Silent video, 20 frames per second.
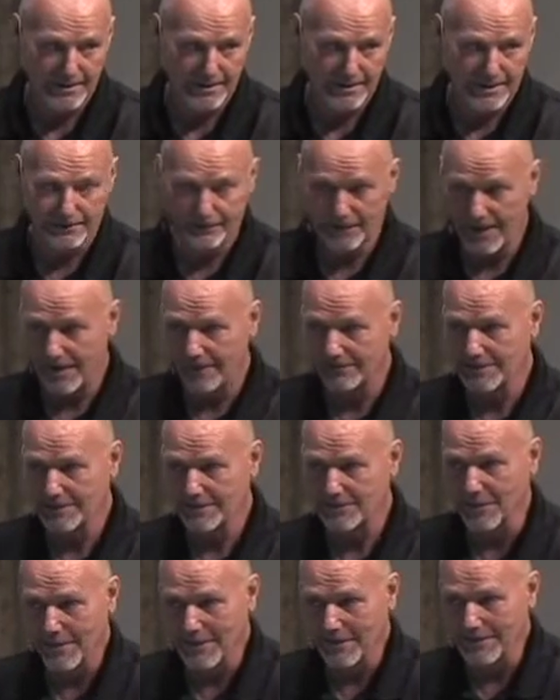If I haven't
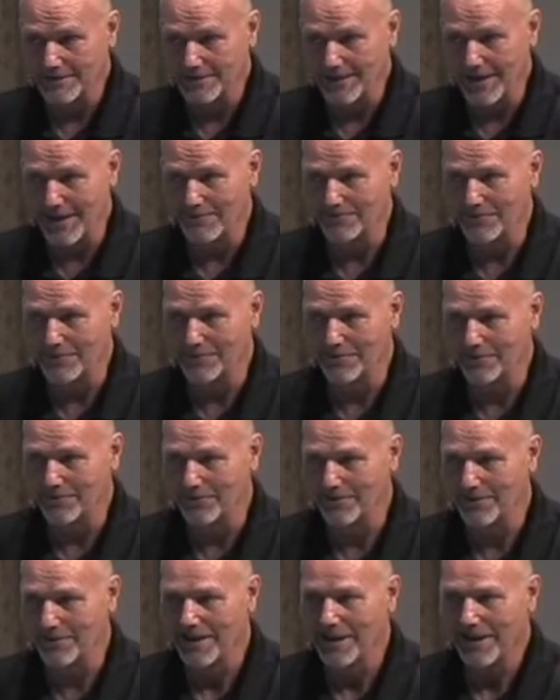spent any time in the
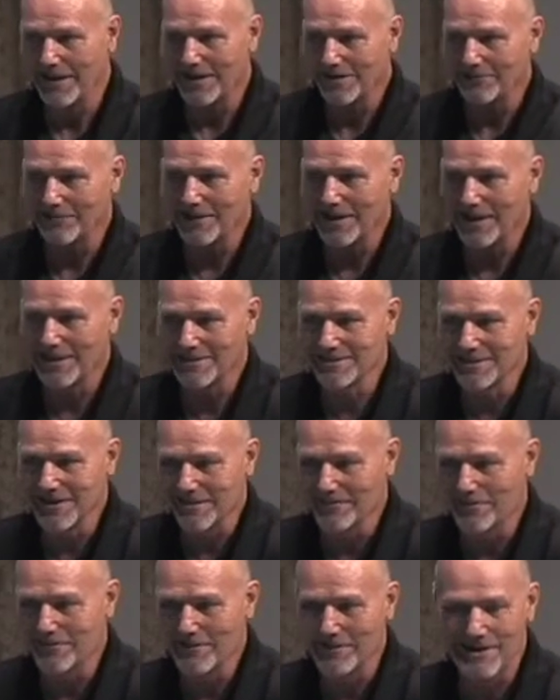Word, if God's
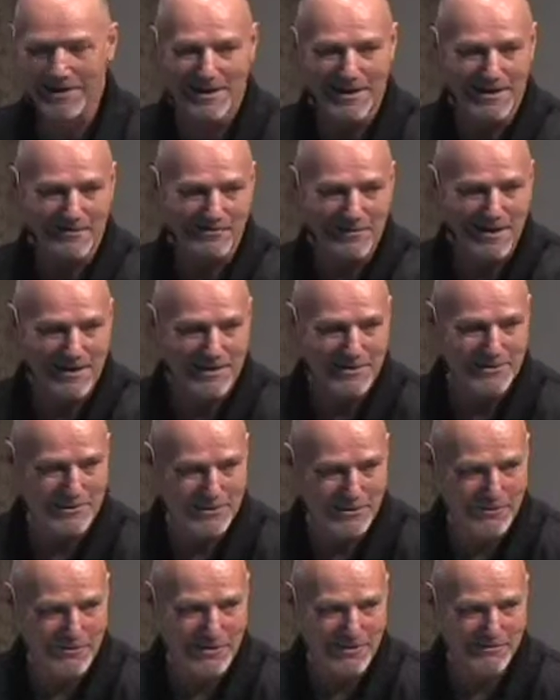not working in me and
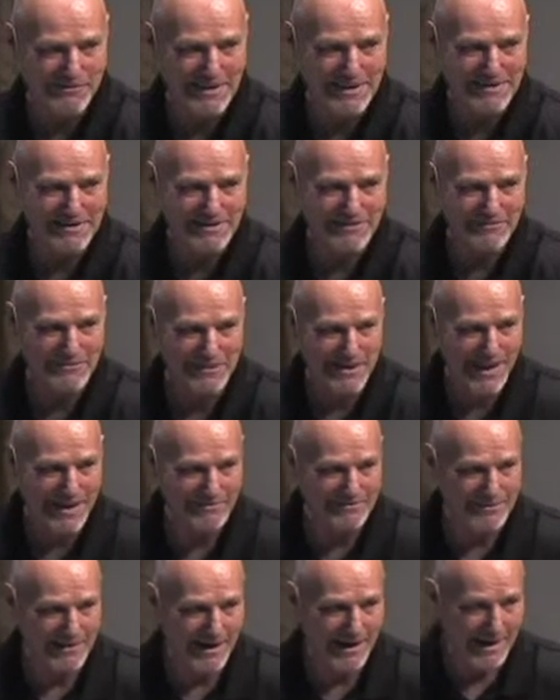showing me,
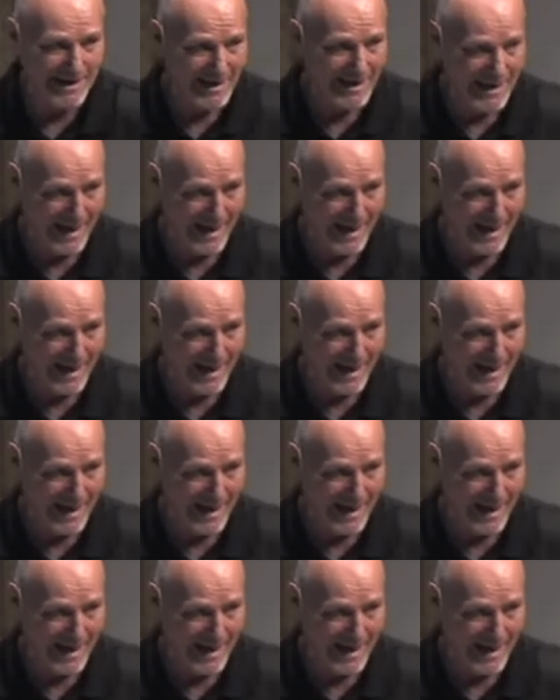sometimes I,